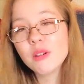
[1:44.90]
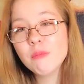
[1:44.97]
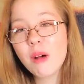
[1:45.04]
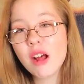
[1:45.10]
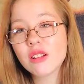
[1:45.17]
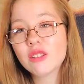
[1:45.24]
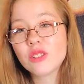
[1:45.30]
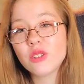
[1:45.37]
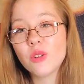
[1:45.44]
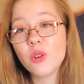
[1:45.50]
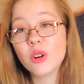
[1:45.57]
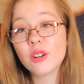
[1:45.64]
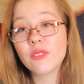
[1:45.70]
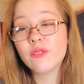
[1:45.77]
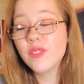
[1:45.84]
monster
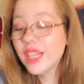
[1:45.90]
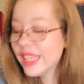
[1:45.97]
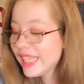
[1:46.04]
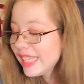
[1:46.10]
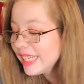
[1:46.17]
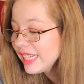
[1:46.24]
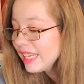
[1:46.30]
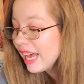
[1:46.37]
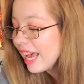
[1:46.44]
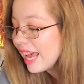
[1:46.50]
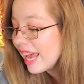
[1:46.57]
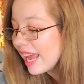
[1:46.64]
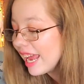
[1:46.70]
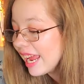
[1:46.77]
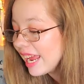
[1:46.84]
or villain?
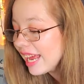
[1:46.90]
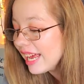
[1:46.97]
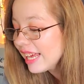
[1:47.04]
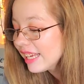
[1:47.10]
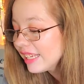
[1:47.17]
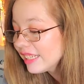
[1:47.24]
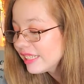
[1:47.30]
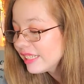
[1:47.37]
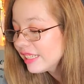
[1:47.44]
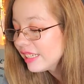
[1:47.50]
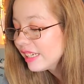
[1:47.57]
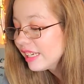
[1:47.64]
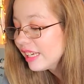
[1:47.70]
And